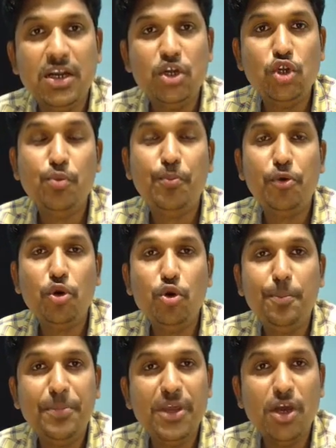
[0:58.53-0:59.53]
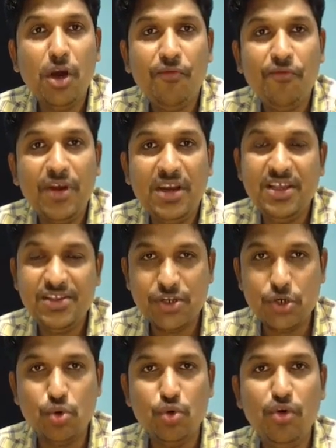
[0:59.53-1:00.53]
to prove P of 1 is
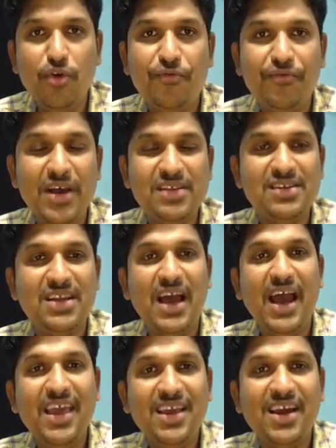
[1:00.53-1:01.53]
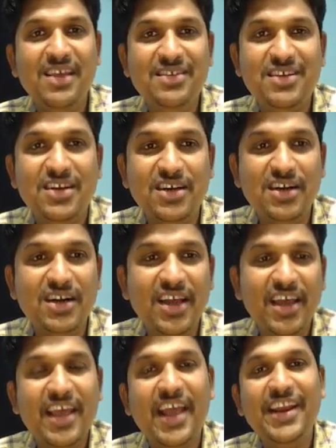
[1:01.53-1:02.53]
true, first I
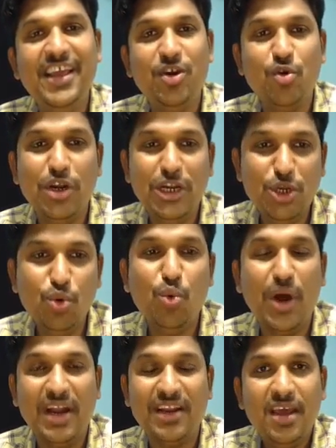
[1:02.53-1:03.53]
considered n equal to 1.